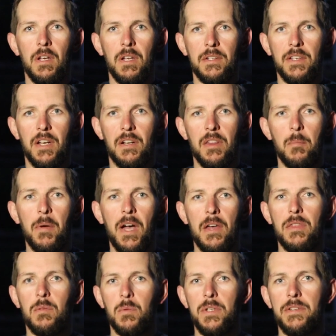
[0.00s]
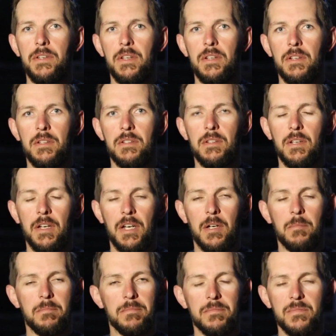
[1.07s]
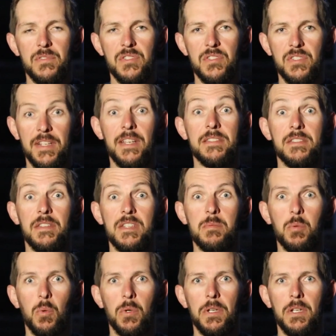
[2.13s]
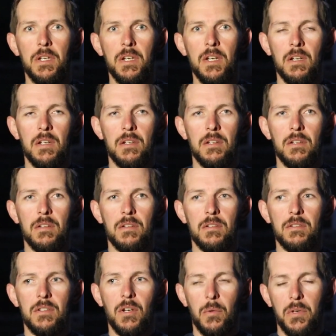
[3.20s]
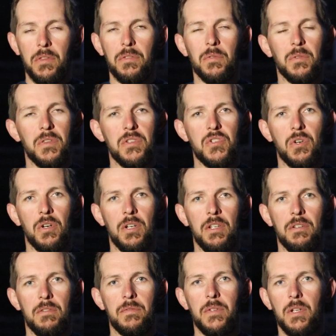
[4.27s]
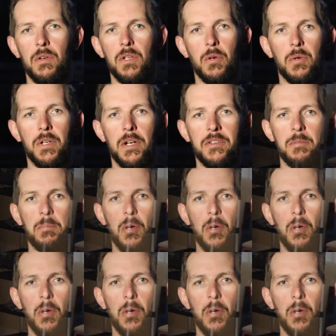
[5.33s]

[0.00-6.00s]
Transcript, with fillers: and kind of the path that we did. Um, to get to this point. Going through the journey of, you know, going out to